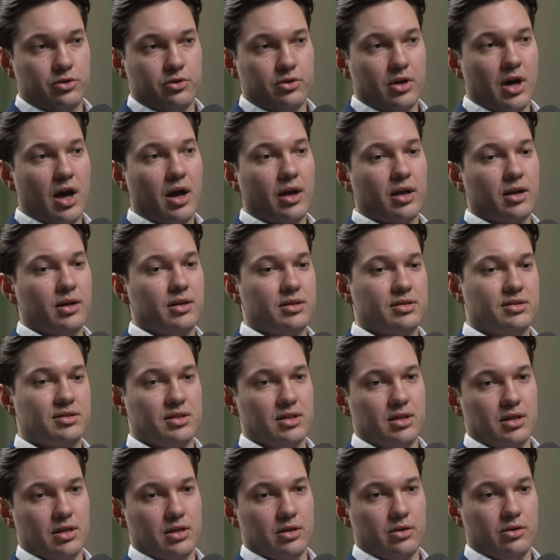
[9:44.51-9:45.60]
You're not going to
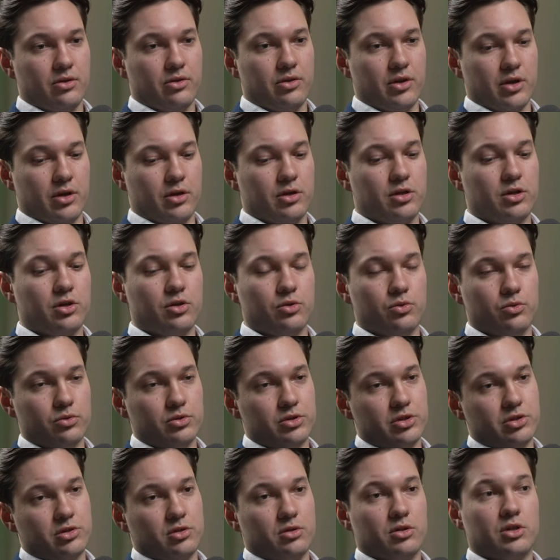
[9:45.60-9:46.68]
see the
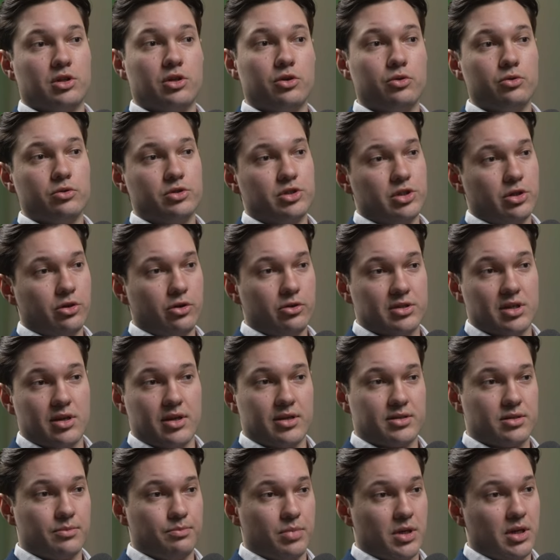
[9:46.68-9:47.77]
huge years
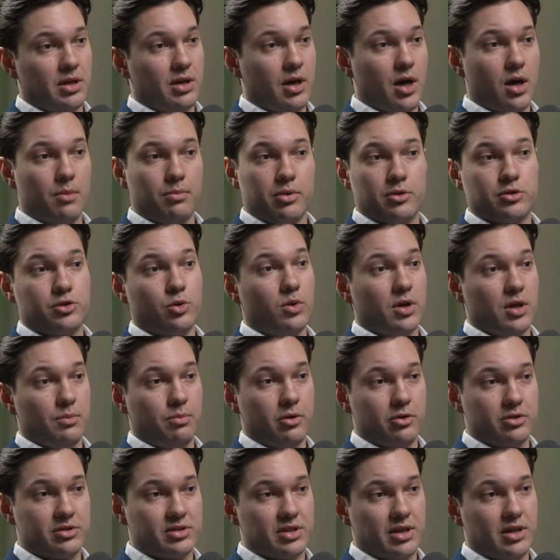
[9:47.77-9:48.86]
S&P up
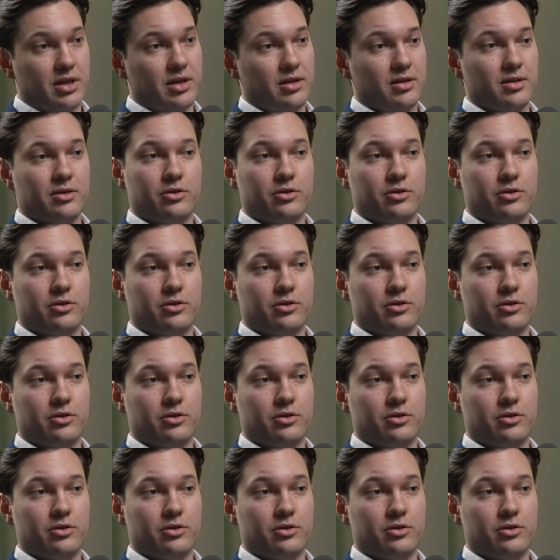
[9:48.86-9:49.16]
20%.